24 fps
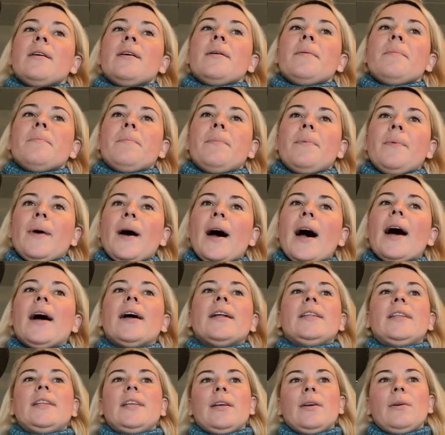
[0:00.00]

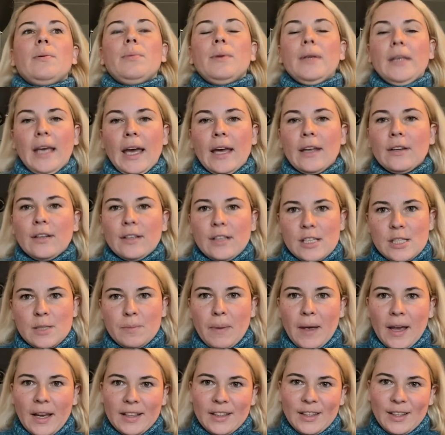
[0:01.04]
but we cannot
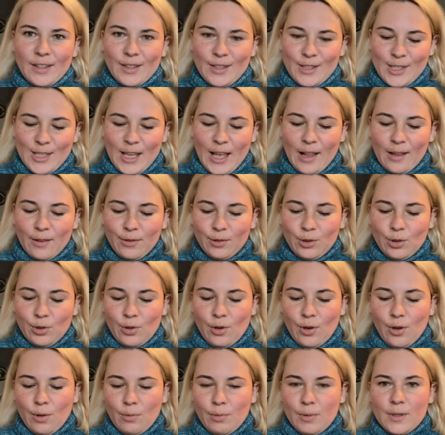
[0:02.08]
expect ourselves to
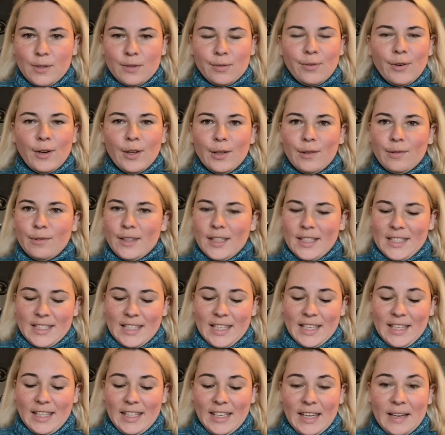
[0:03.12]
always follow this
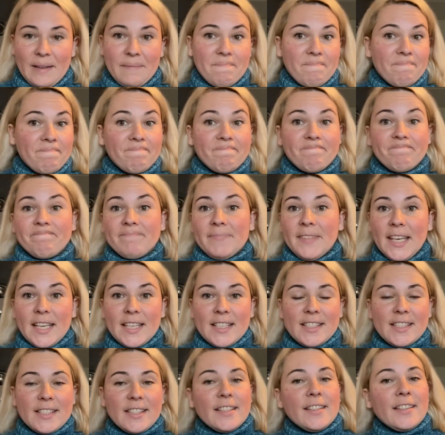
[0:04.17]
idea.
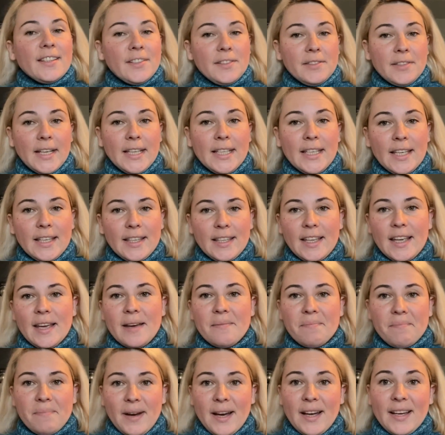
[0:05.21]
Yes, great idea,
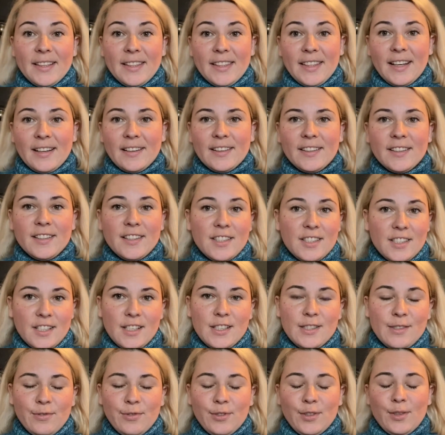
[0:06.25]
buy yarn
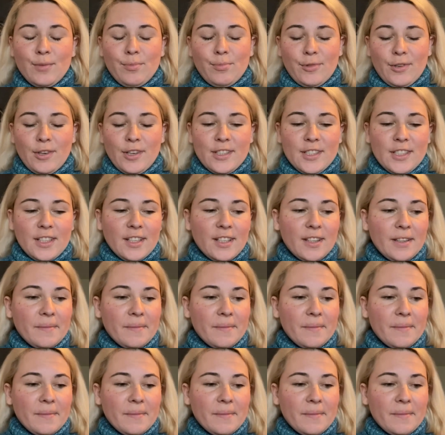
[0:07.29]
just for the project.